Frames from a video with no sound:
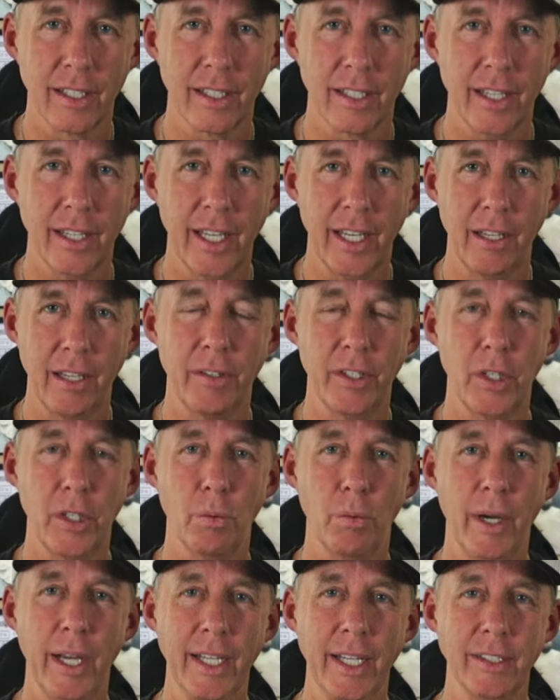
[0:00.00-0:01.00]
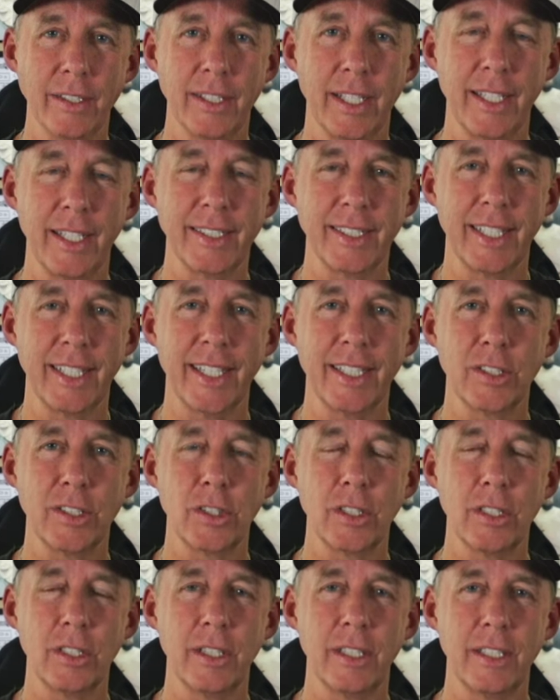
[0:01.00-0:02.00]
and even your waist. And as it gets
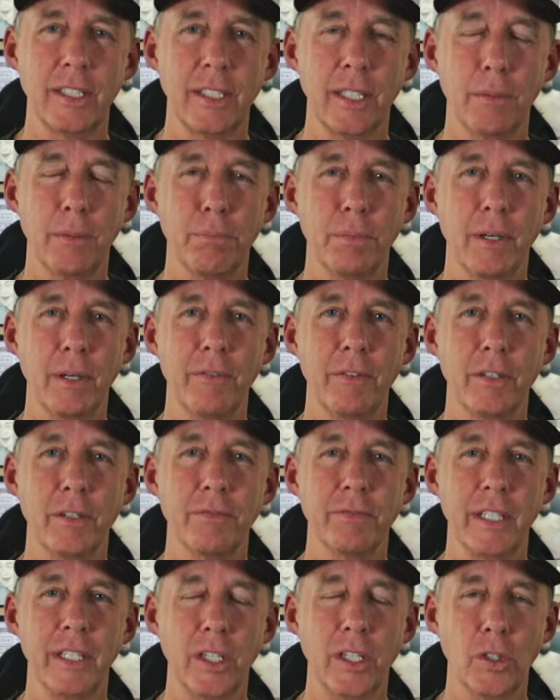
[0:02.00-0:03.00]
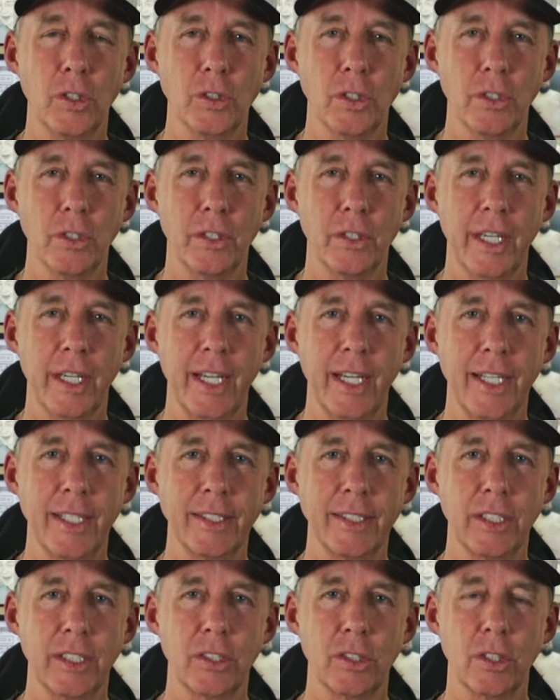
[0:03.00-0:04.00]
to the tip of your fingers on your
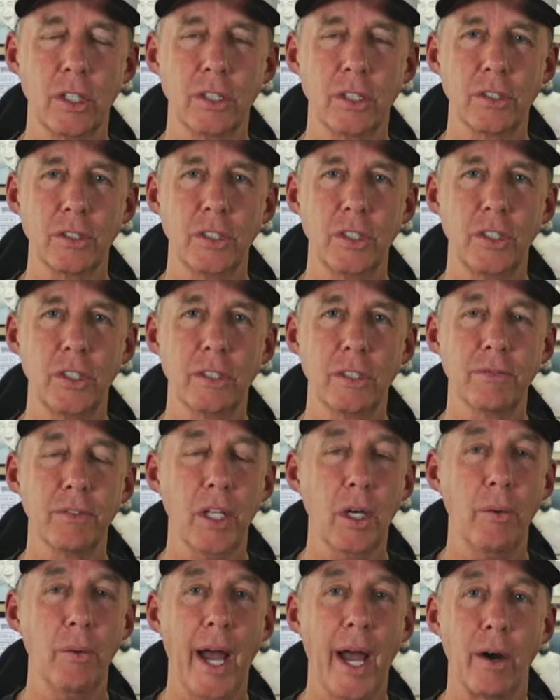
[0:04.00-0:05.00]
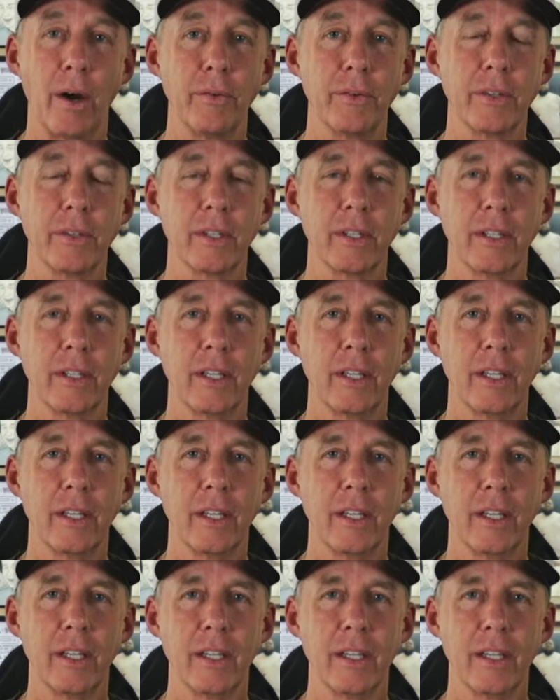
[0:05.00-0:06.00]
hands, it starts to just flow out.
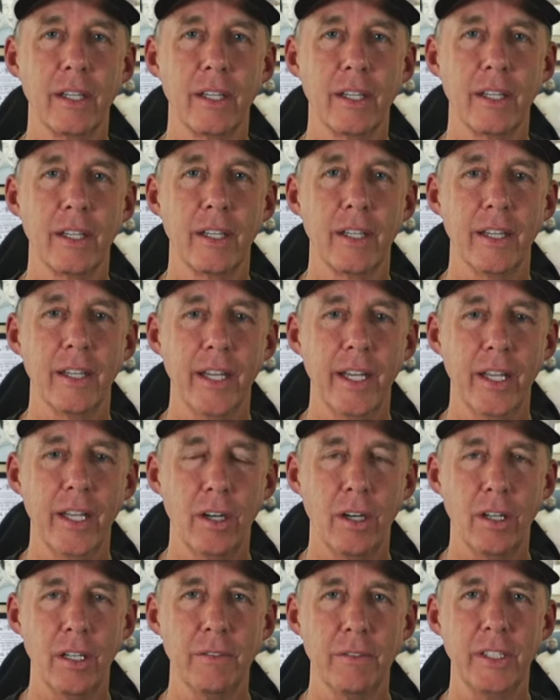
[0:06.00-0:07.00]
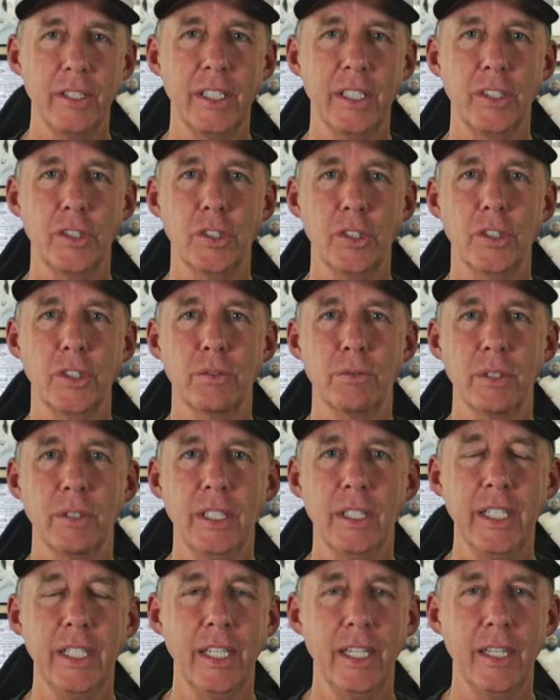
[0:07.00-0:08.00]
And all of the tension's
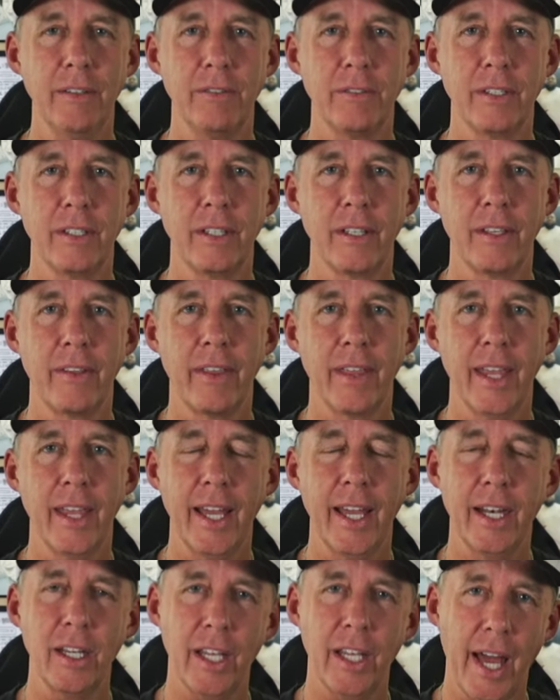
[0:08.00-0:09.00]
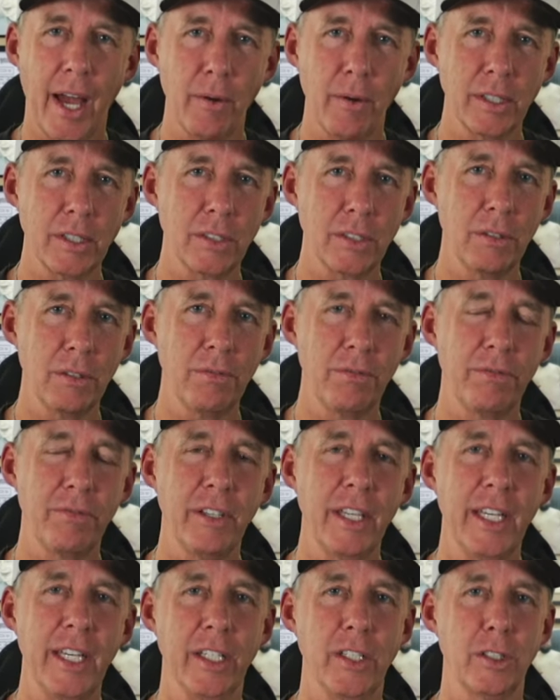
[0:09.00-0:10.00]
relieved. And allow it to
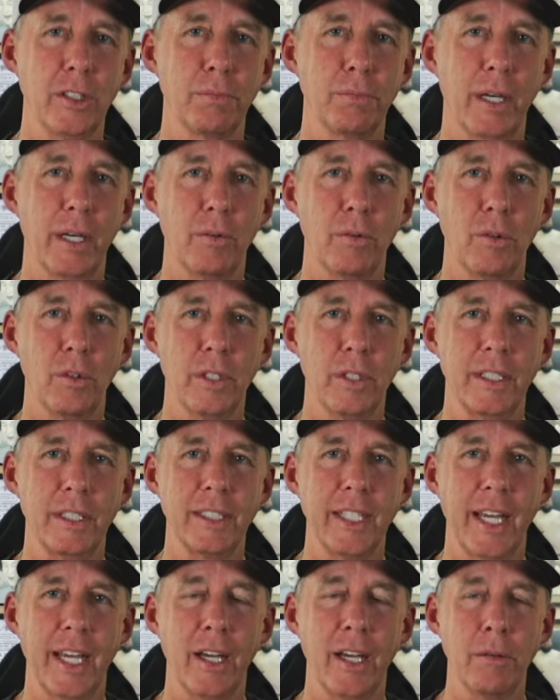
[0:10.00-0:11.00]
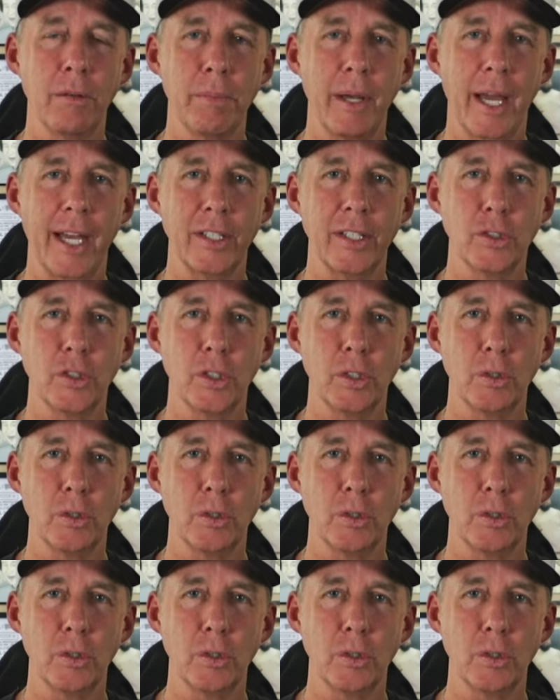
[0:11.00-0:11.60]
finish by rolling down past your